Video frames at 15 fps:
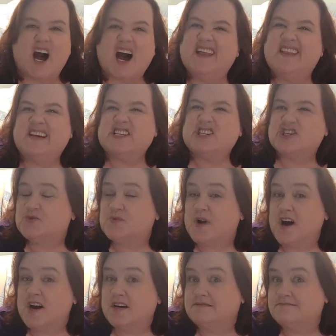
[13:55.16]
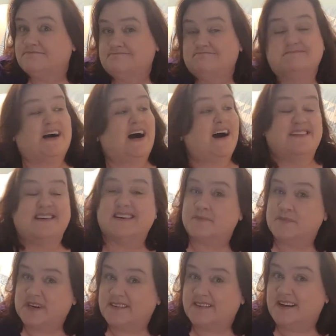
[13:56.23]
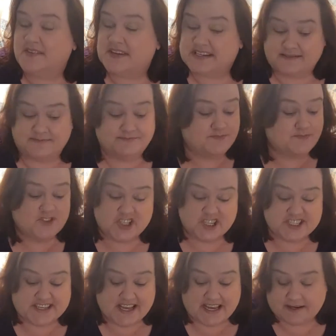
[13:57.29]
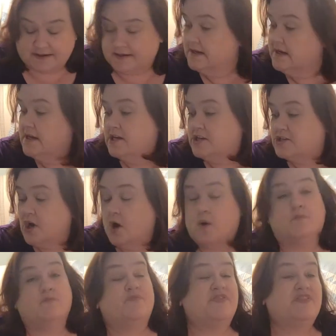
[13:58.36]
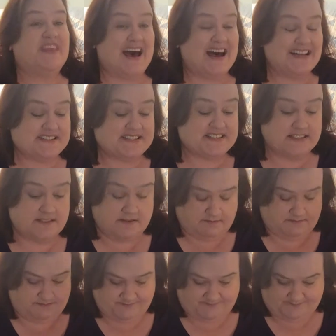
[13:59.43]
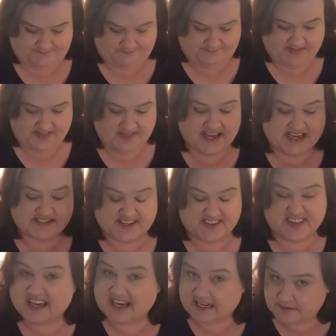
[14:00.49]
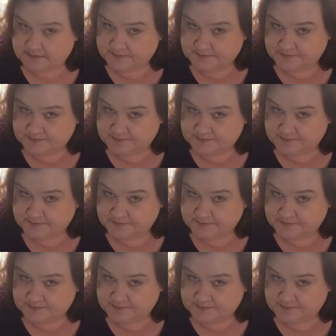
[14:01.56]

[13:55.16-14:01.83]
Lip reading: I think she's wrong. I think I'm going to love it. Just saying. So that's a thing.